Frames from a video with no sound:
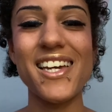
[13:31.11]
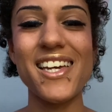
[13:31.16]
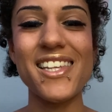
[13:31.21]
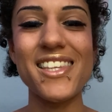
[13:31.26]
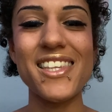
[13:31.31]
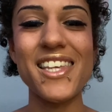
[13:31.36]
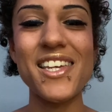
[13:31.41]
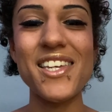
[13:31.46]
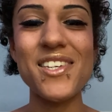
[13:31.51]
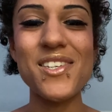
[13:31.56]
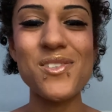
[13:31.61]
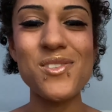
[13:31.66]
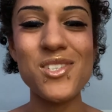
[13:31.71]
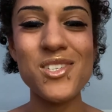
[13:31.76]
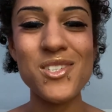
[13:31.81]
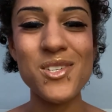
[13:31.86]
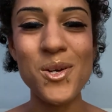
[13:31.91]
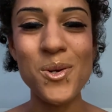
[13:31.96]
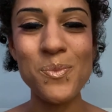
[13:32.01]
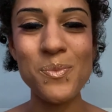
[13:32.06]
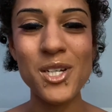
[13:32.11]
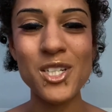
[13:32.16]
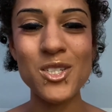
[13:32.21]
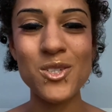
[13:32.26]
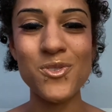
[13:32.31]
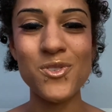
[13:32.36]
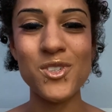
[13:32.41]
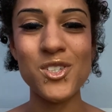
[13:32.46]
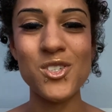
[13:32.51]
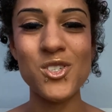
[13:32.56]
Thank you so much
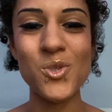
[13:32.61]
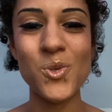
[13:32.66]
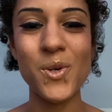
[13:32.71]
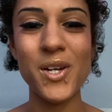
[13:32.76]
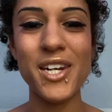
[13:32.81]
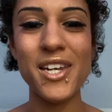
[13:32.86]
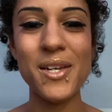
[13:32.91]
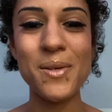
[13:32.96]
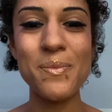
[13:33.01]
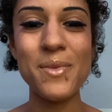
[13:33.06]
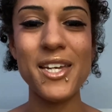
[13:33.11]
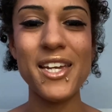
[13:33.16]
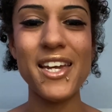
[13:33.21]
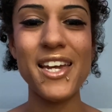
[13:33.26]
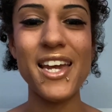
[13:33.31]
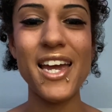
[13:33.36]
for joining me.